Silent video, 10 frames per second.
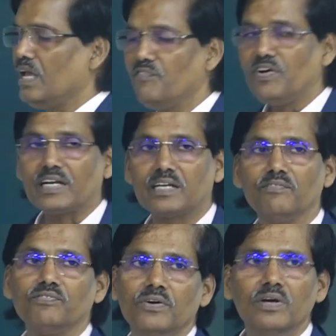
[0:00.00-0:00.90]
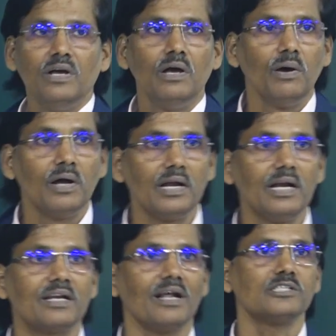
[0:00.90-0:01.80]
effective
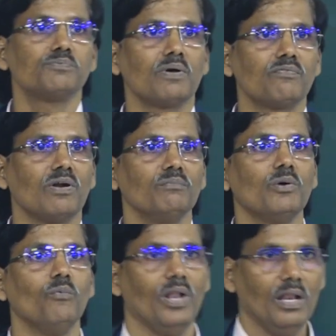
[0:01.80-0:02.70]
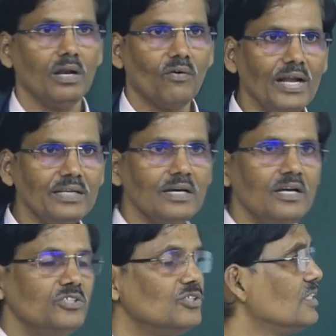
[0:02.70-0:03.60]
heat transfer from the well, right?
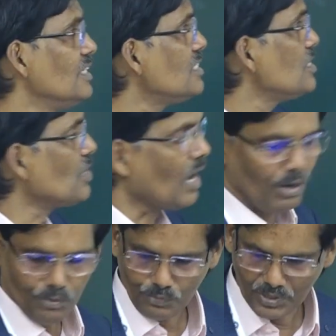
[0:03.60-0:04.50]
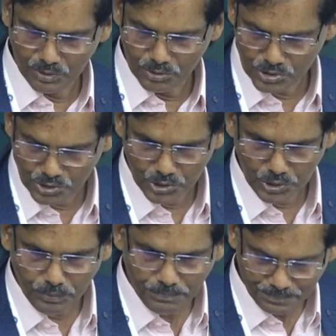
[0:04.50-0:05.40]
So this is how we used to
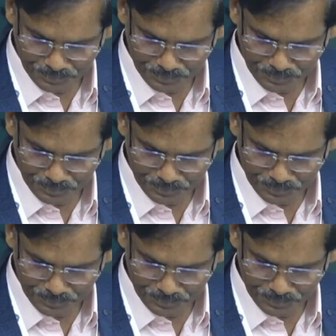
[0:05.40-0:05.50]
do